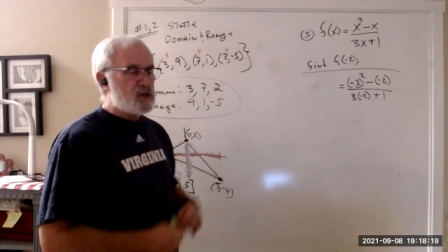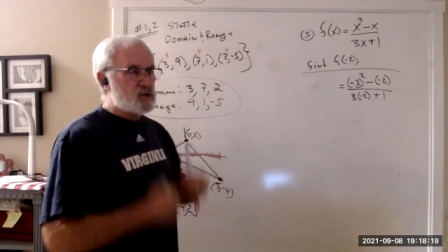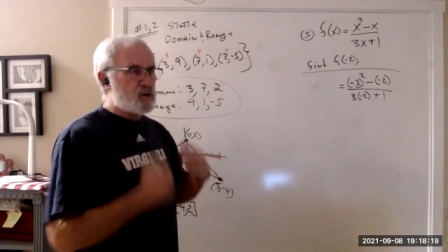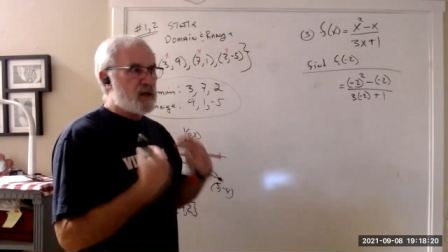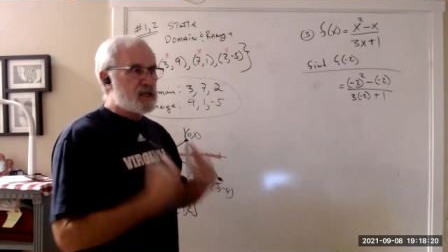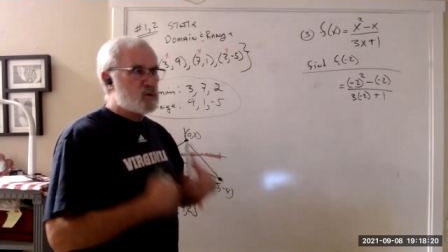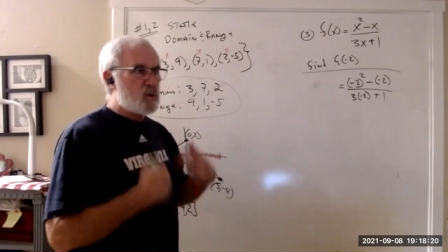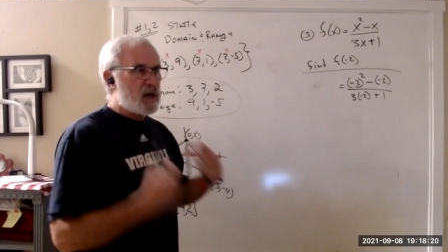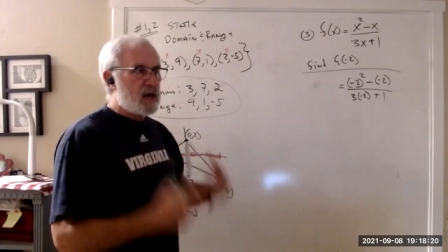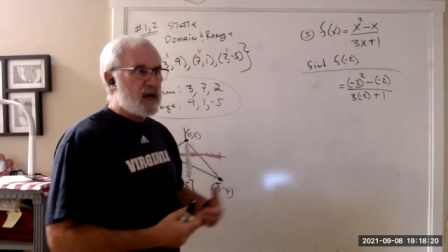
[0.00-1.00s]
So that's
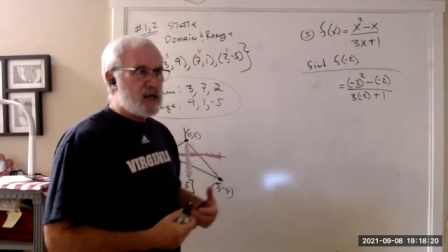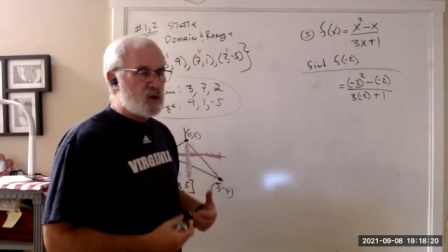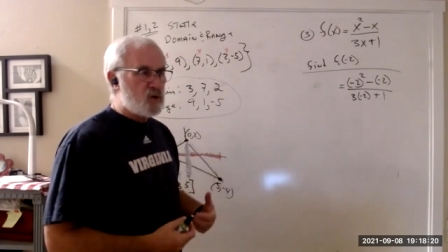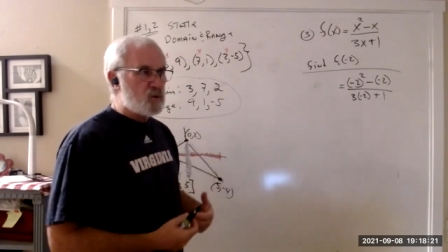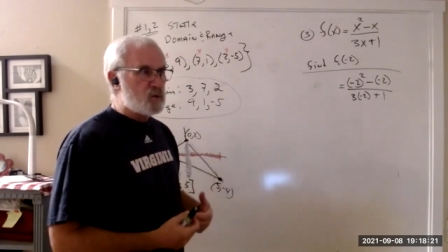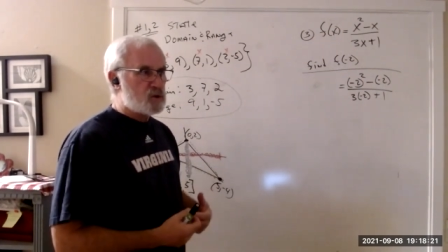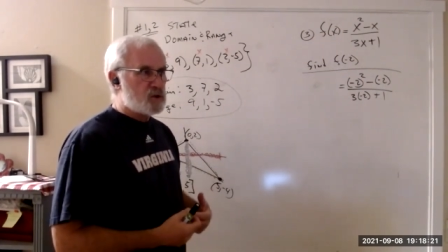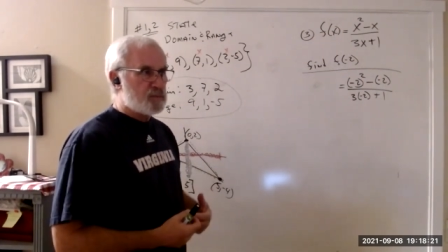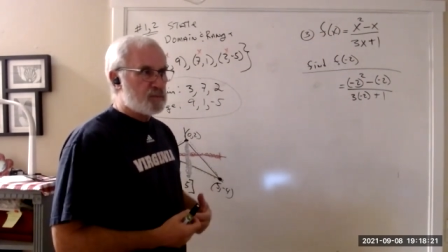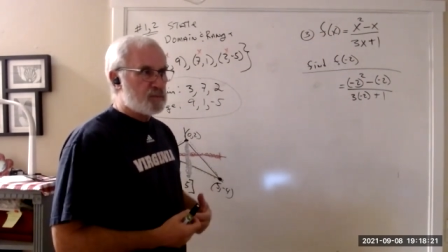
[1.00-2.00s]
why I use
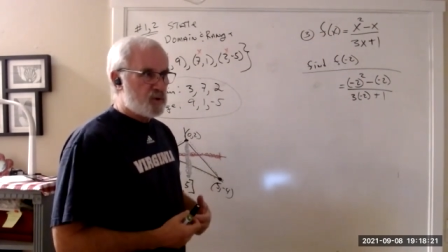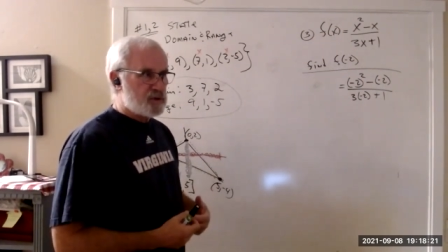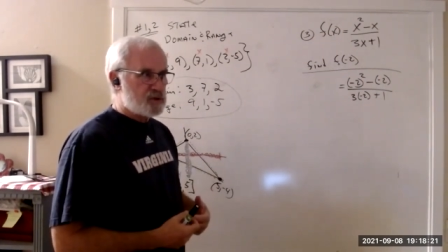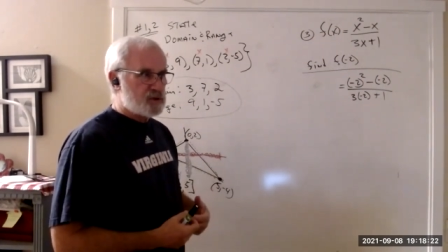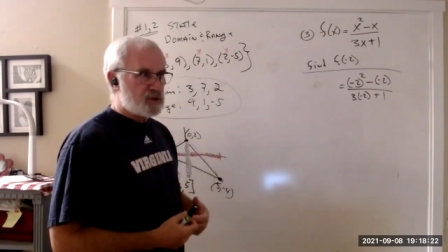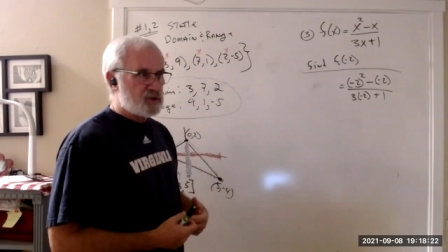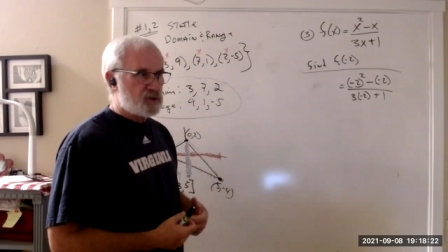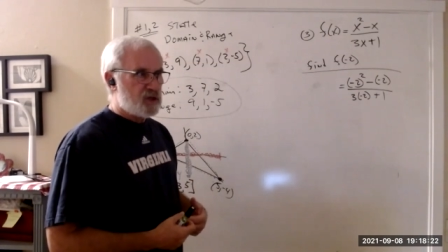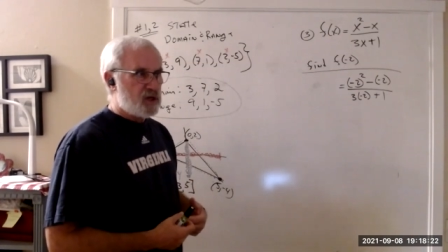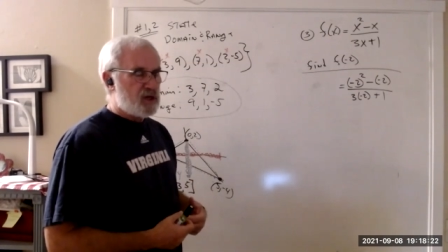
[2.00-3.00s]
the
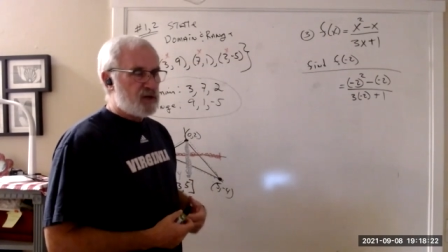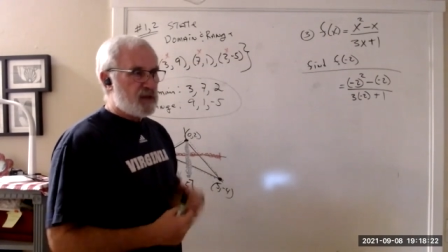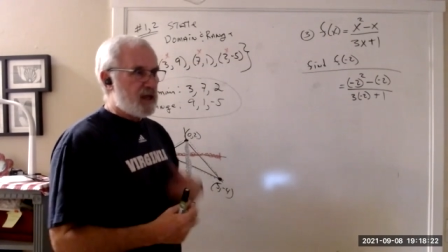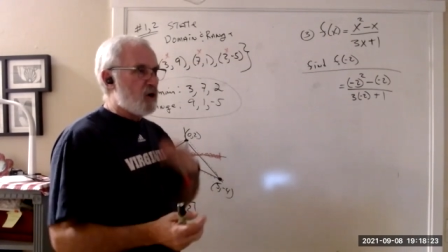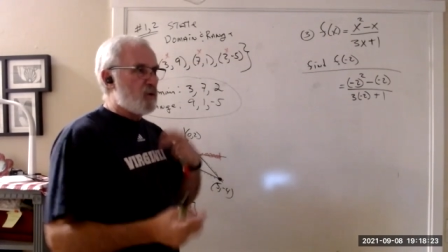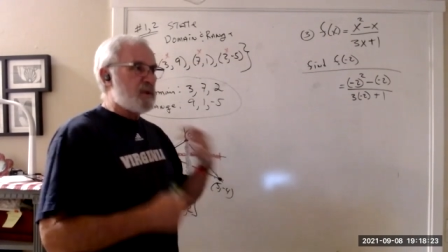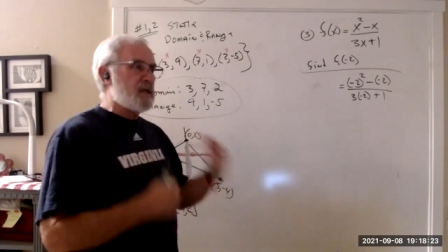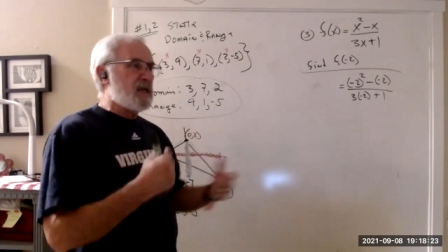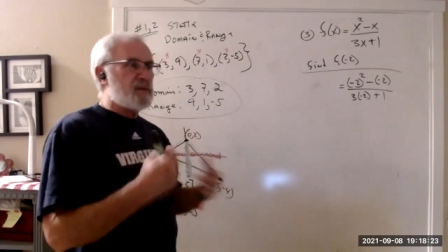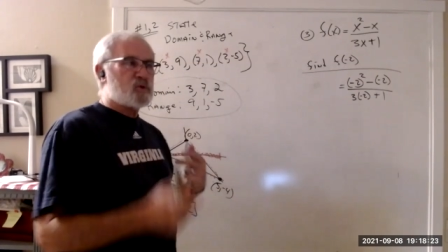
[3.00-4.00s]
parentheses. They help me
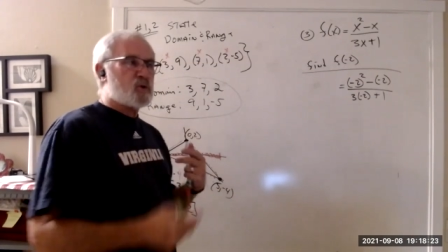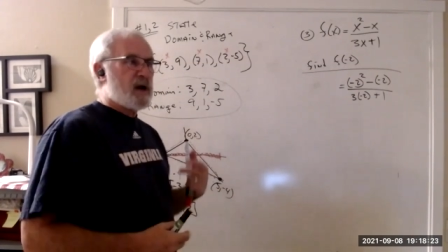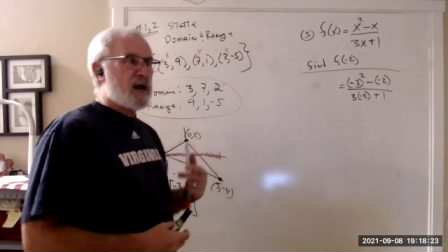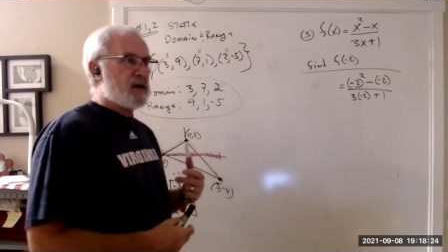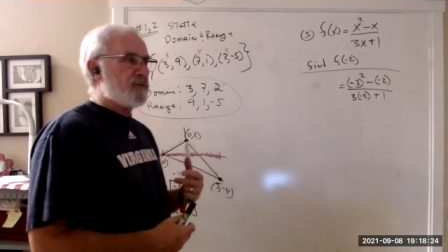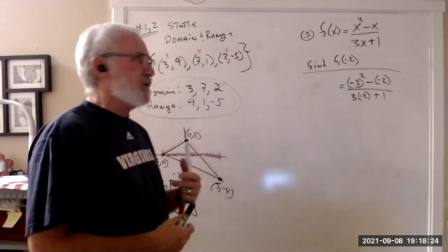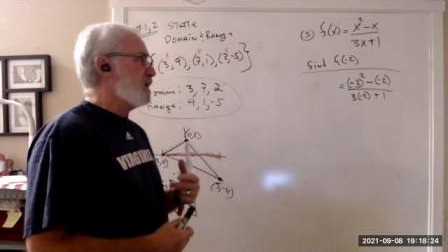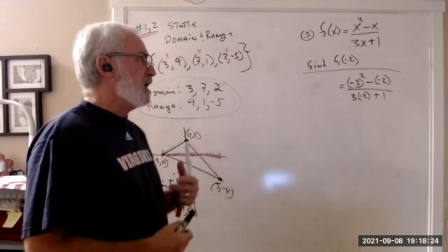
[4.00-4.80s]
keep track of the